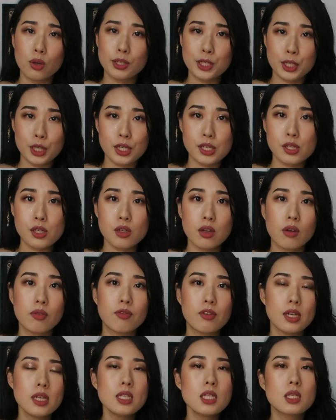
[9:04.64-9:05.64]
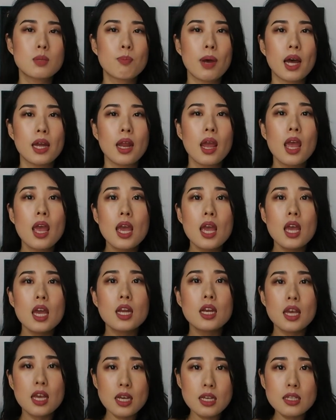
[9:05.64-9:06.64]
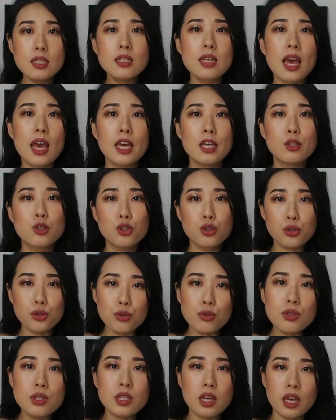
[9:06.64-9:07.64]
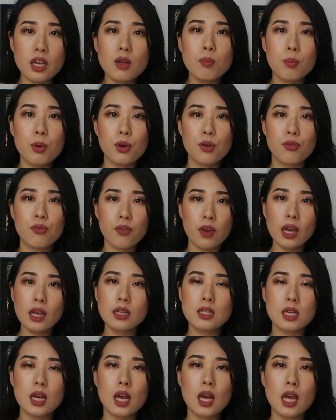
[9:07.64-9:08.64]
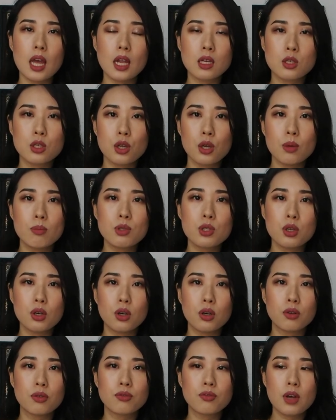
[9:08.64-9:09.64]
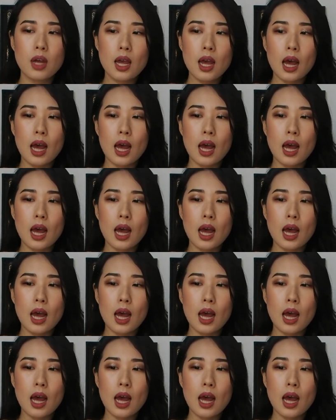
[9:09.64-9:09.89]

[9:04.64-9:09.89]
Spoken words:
skin surface, but it is a true skin perfecter in terms of